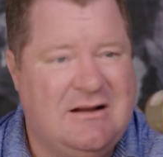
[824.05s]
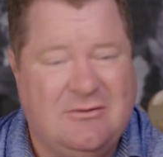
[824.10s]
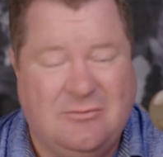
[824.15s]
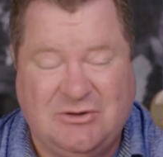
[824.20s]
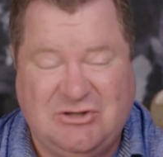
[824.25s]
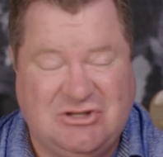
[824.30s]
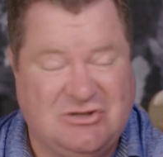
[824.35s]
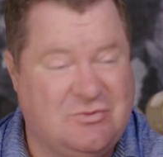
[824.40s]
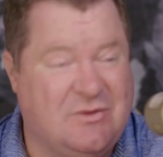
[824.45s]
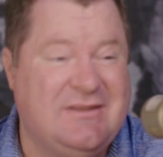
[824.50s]

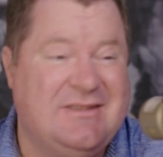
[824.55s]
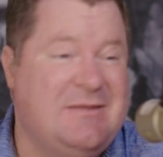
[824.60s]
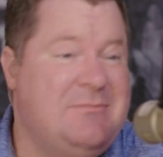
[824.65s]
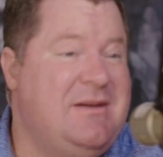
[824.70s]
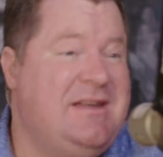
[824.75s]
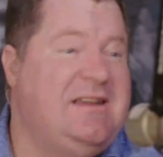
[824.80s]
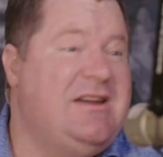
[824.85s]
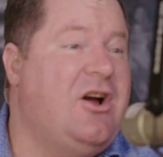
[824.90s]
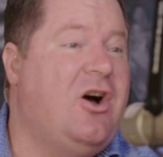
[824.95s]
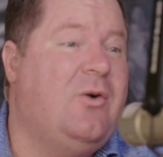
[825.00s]
which is what the
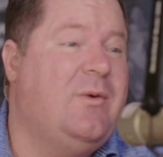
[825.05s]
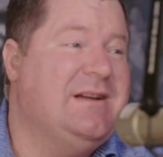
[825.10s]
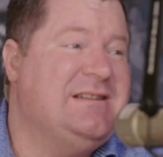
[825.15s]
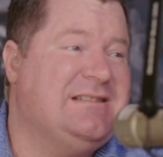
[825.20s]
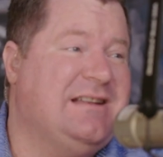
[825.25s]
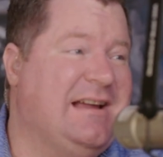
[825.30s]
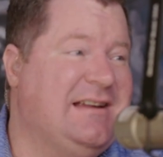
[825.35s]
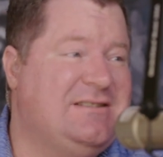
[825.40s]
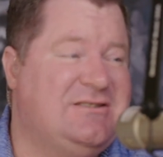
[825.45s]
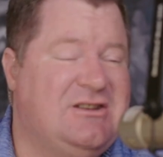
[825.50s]
media
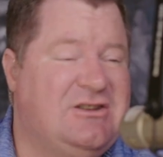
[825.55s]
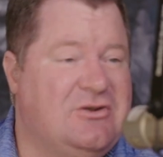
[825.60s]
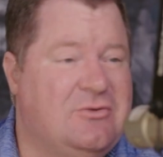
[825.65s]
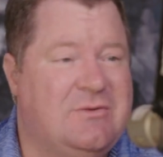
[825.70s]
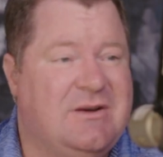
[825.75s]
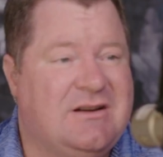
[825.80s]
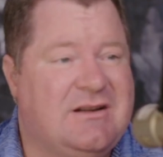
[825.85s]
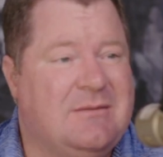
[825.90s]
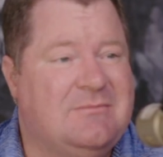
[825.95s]
always likes to do when it